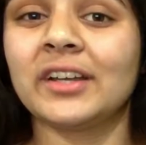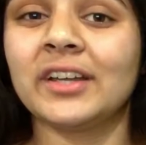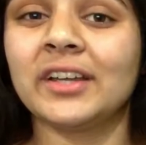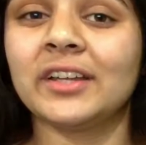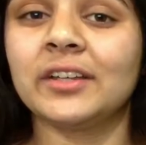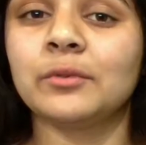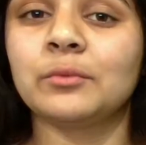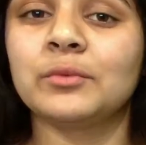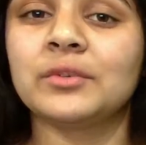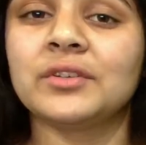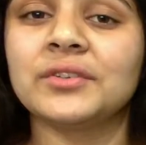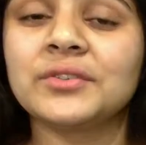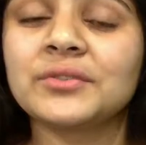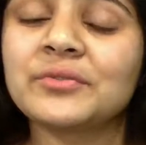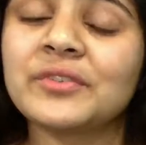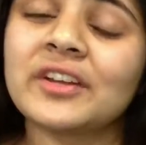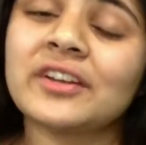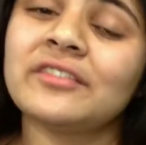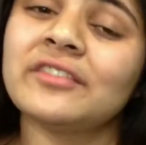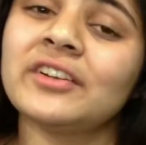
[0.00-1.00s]
It was
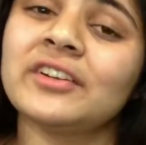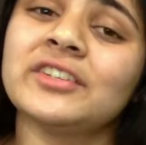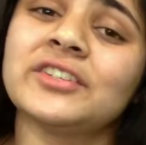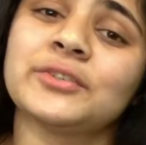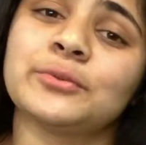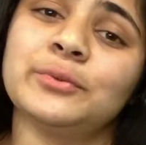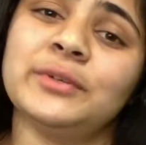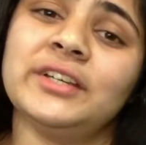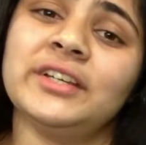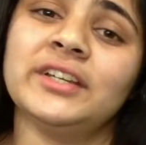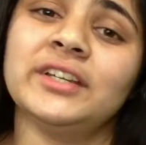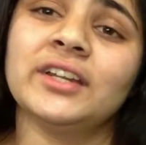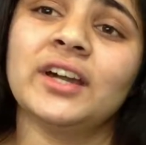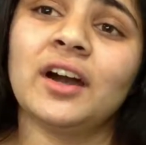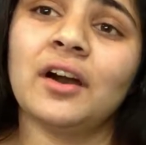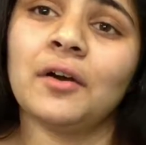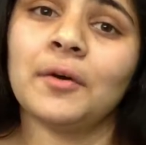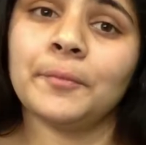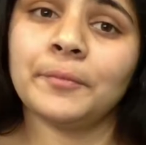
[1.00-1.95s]
very, very sweet.